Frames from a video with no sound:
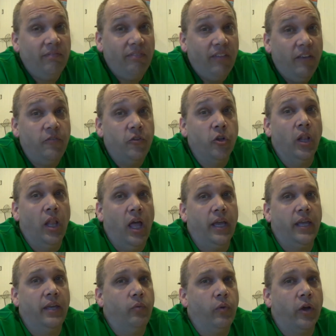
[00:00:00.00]
if you're
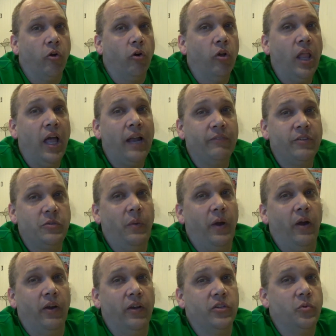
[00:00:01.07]
lucky. We grow a lot of
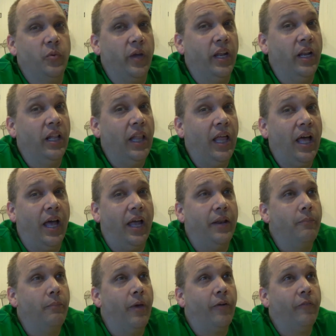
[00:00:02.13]
asparagus. We get a
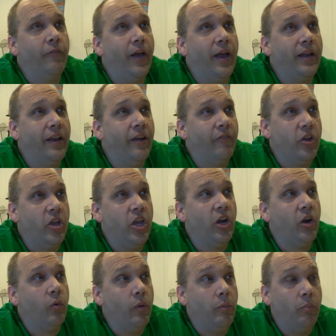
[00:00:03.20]
lot. Matter of fact, every
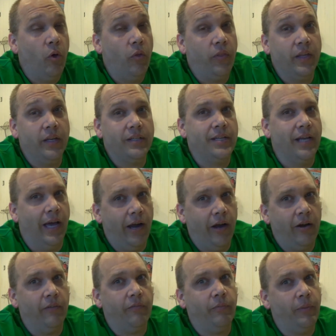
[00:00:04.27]
year we both get
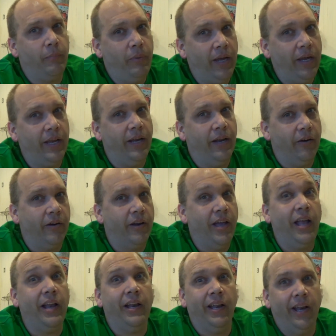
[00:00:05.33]
tired of picking it or
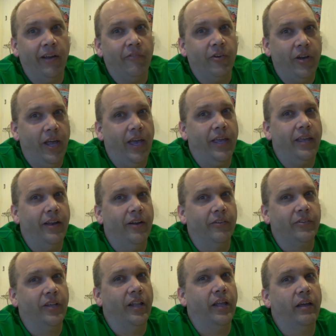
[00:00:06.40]
cutting it every day. You know,
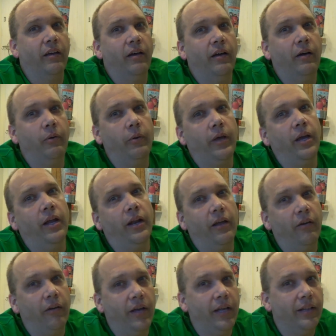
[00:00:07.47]
it's kind of like, oh, we got to
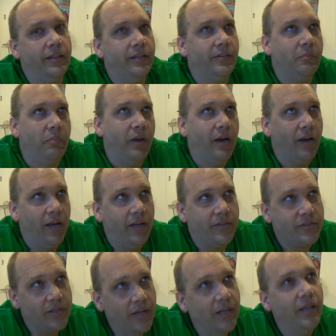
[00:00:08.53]
go cut the
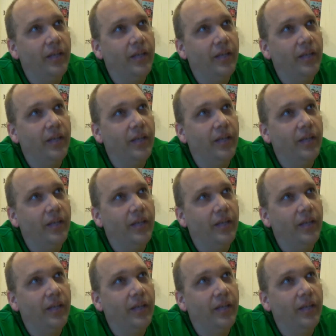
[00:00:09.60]
asparagus.